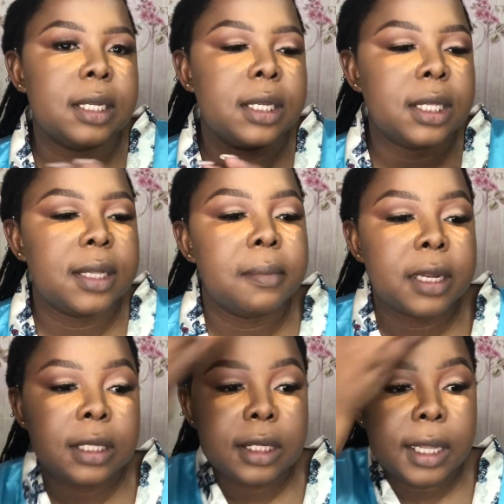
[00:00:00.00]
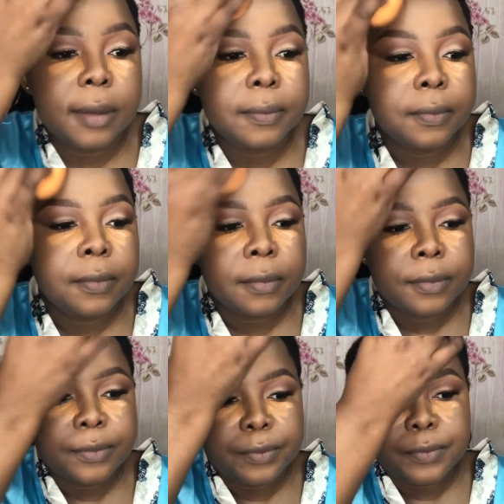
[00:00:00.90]
seamlessly
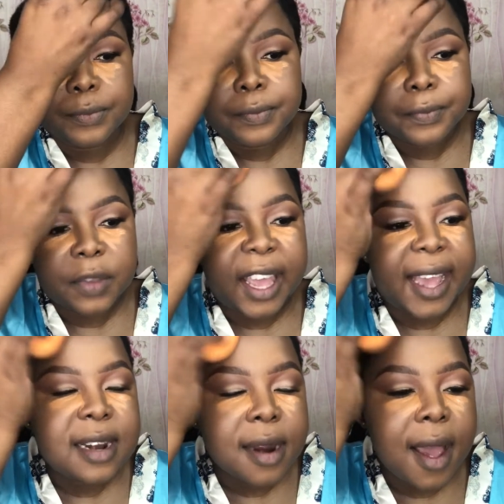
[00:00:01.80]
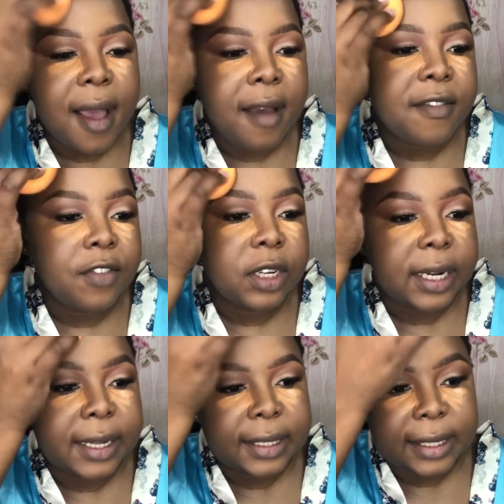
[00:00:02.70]
and
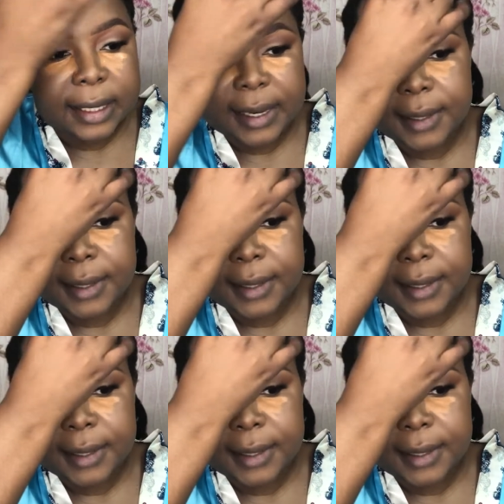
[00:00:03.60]
effortlessly.